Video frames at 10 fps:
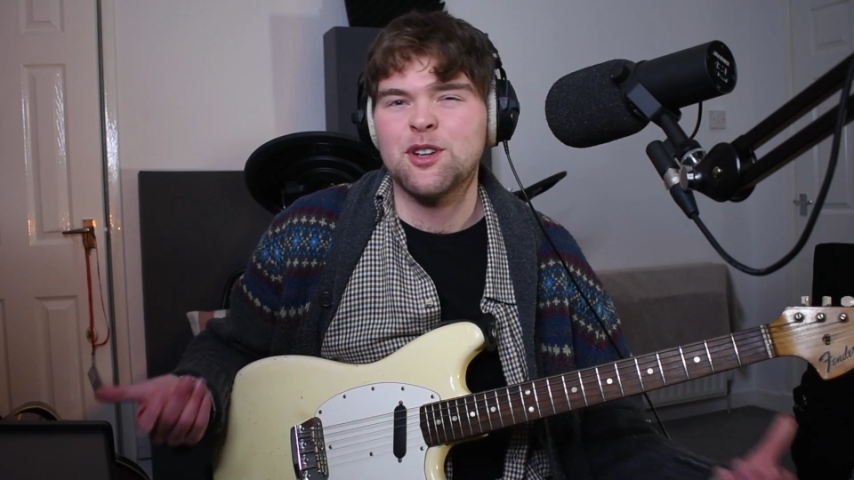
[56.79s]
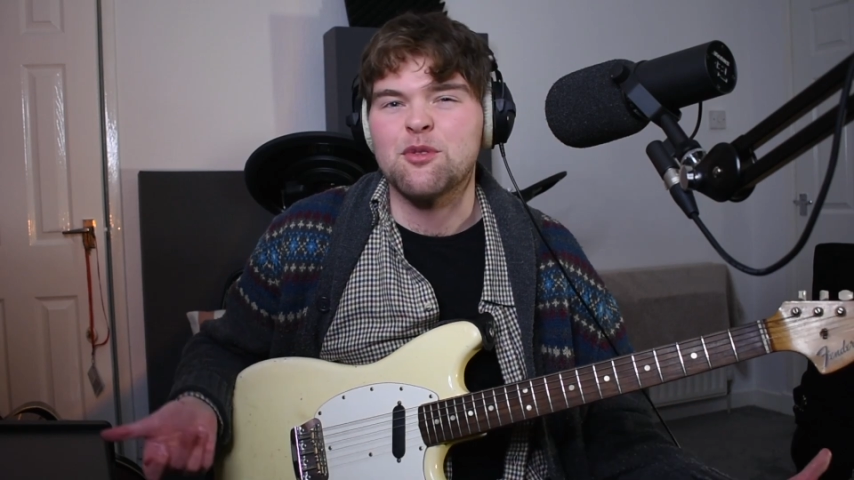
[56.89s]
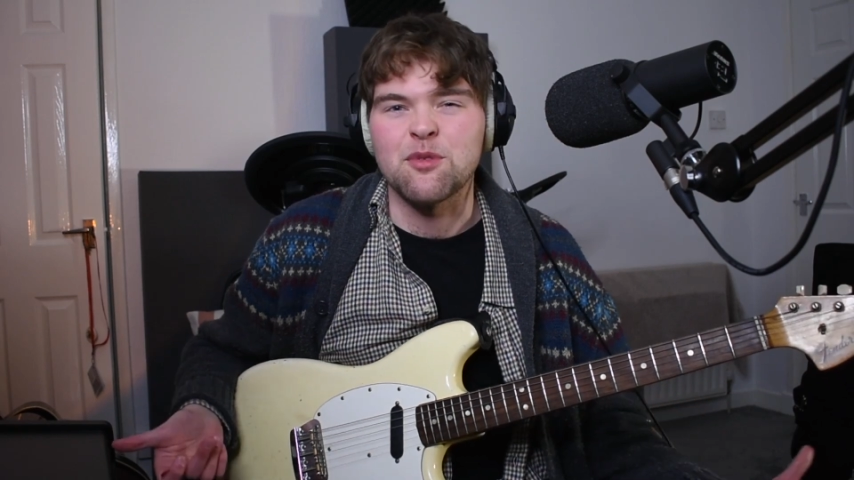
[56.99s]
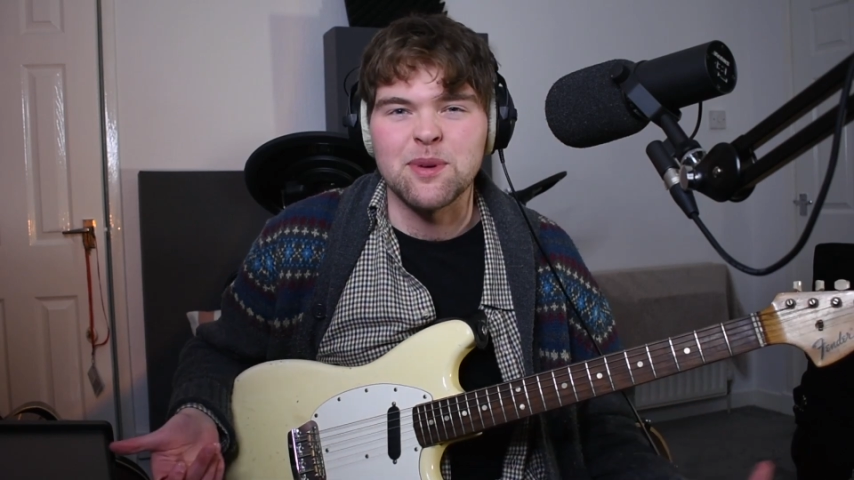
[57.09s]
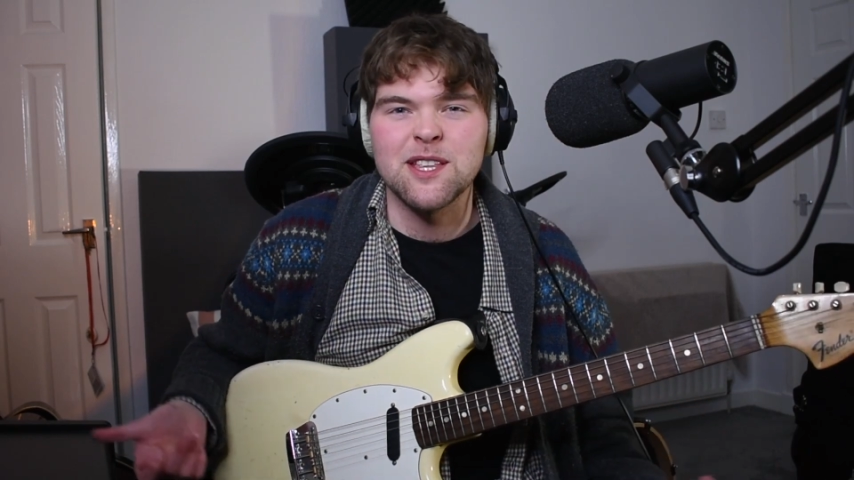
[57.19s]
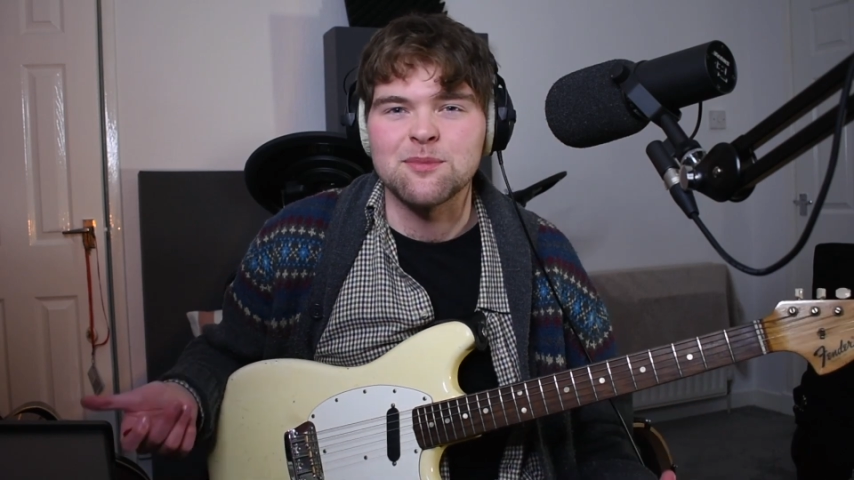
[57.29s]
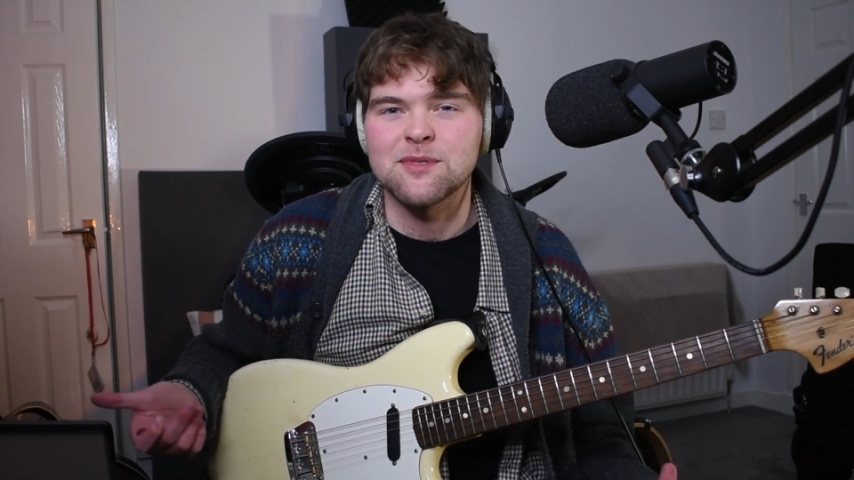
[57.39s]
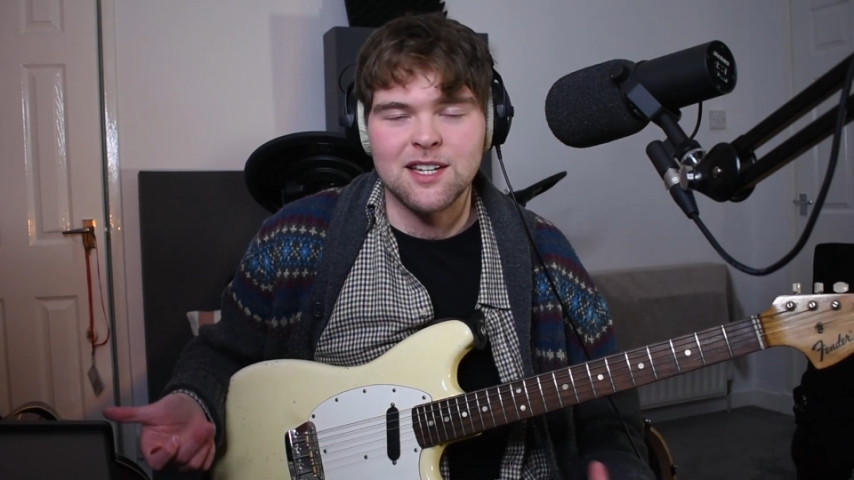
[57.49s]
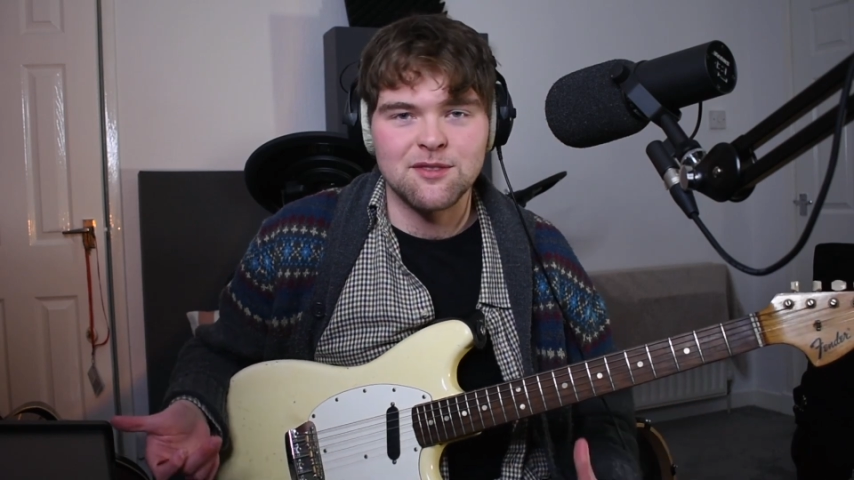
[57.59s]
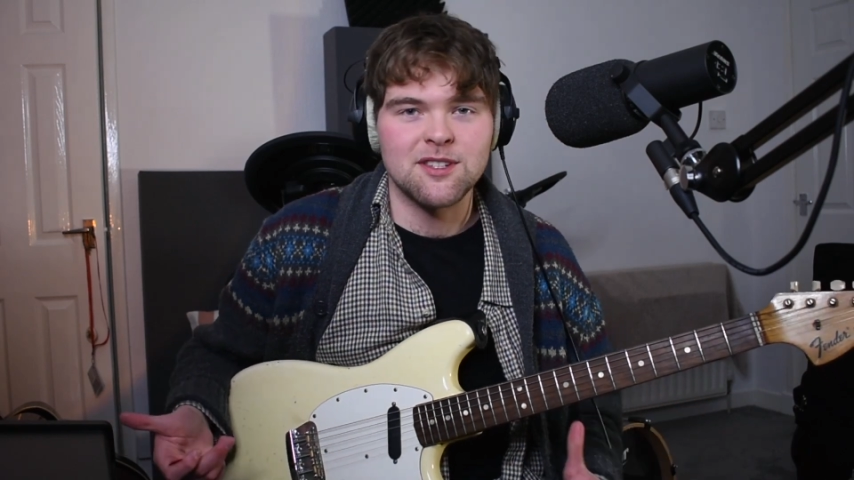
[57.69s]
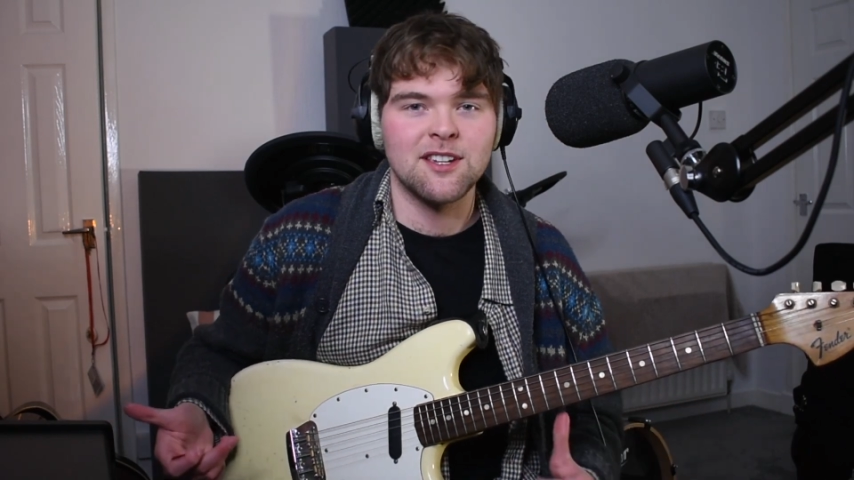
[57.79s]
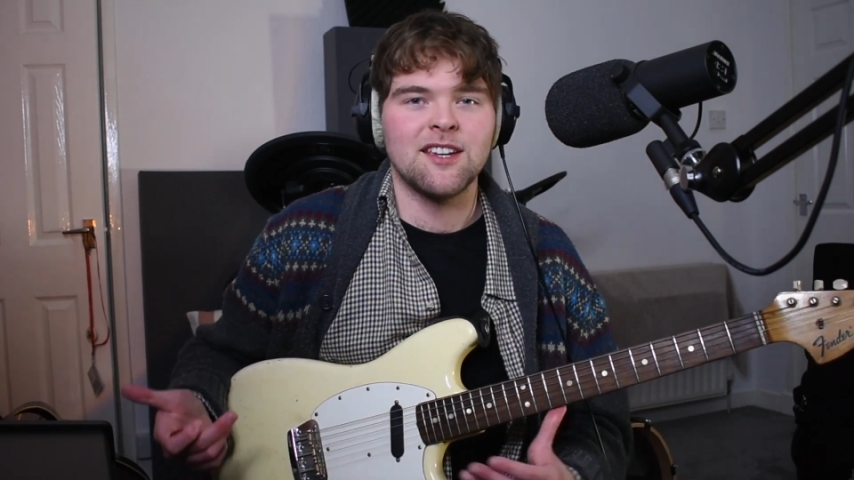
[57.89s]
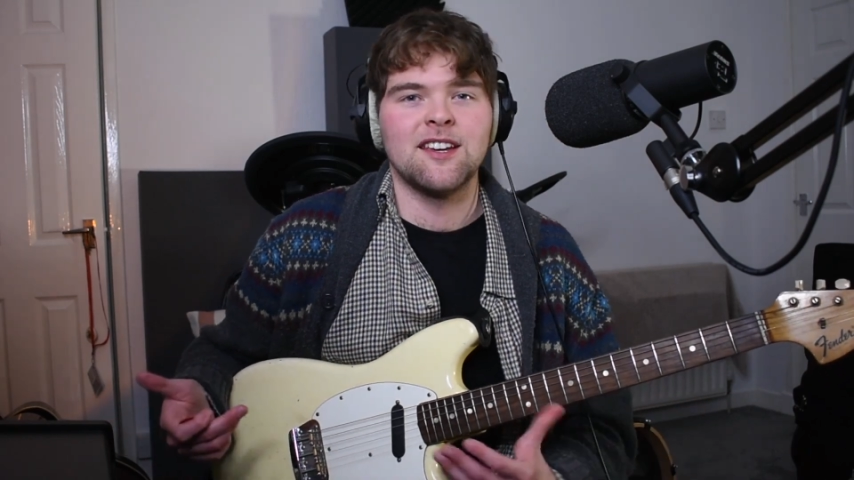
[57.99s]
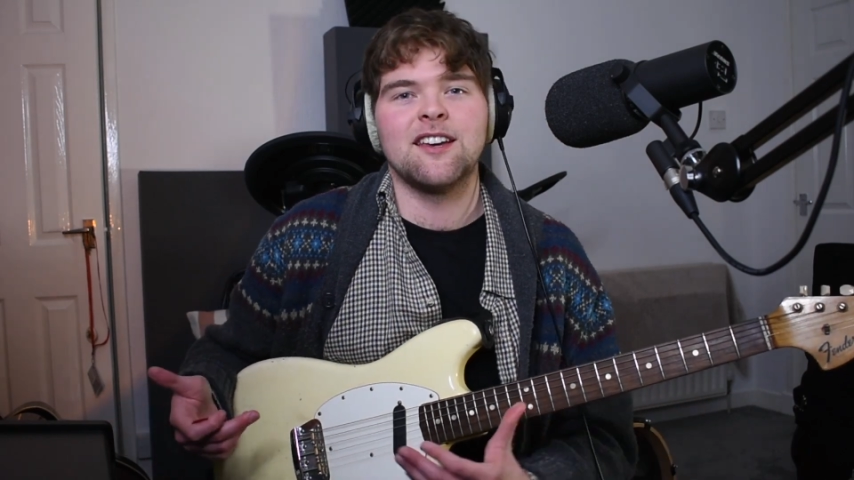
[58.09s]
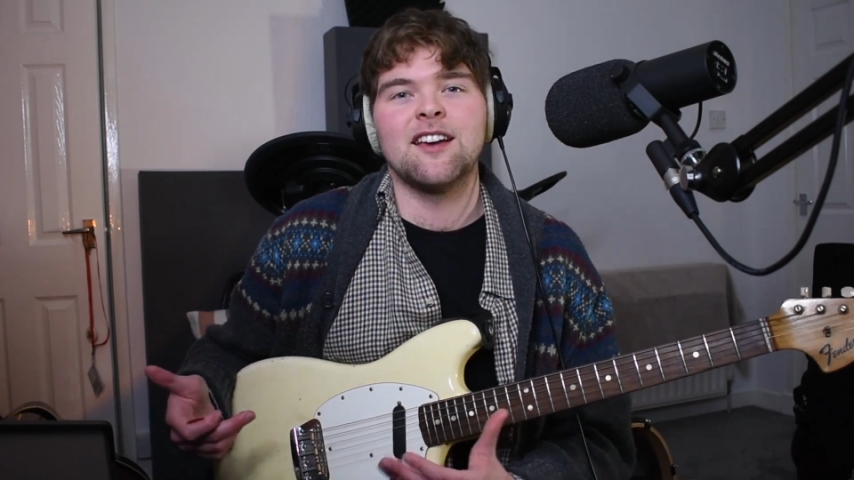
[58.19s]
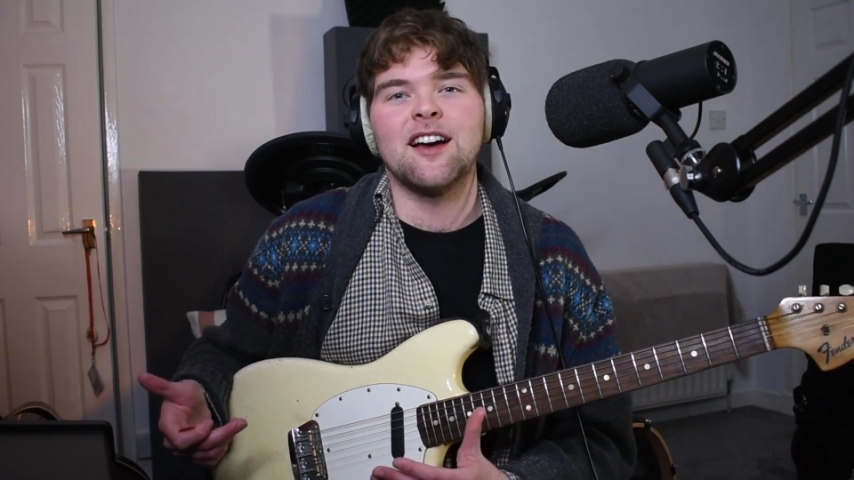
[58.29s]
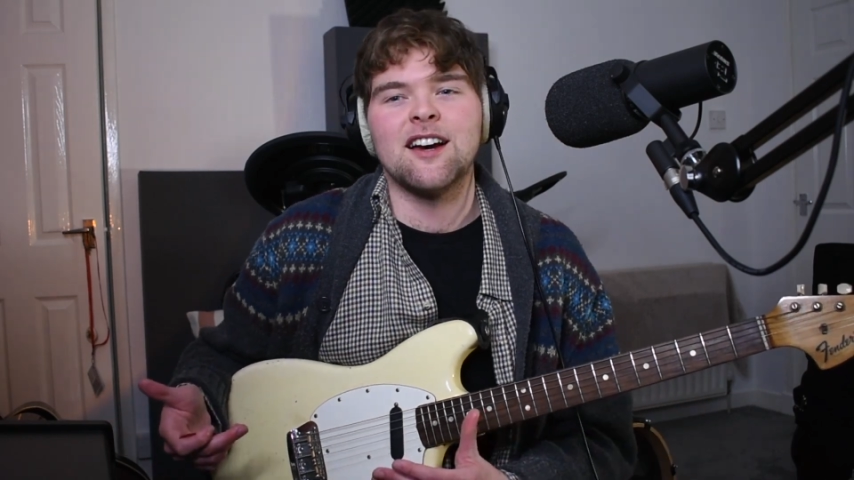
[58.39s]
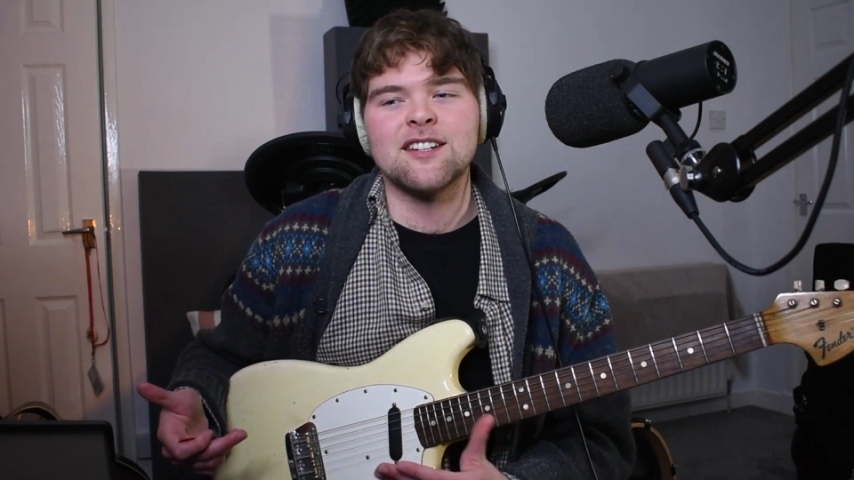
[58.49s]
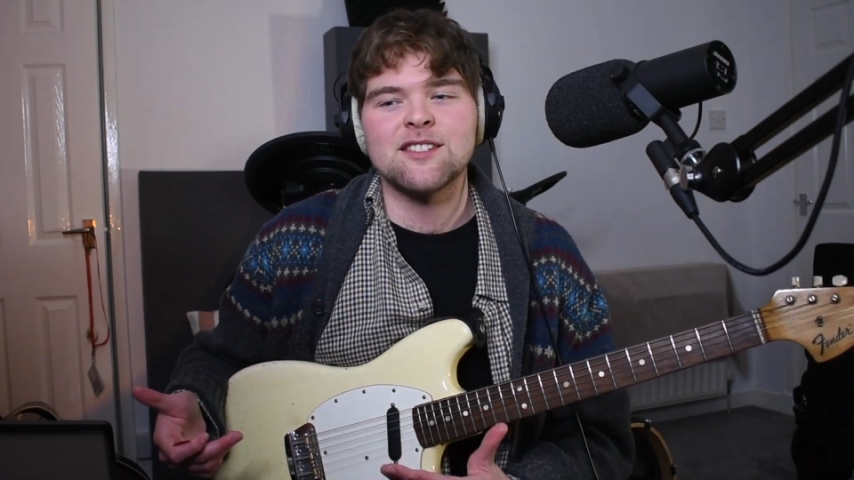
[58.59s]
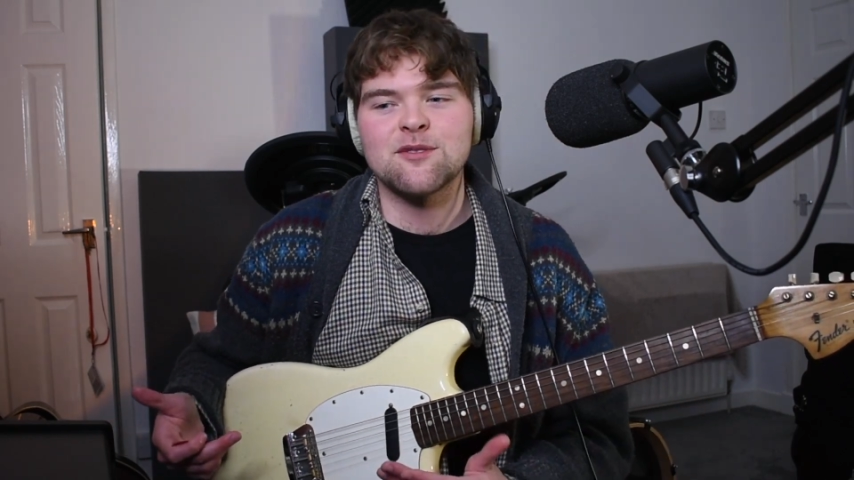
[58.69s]
repeat themselves,
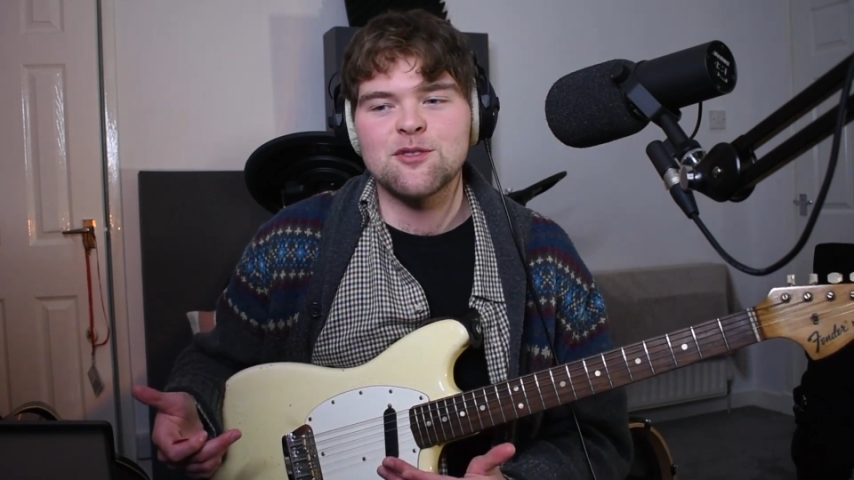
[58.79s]
and it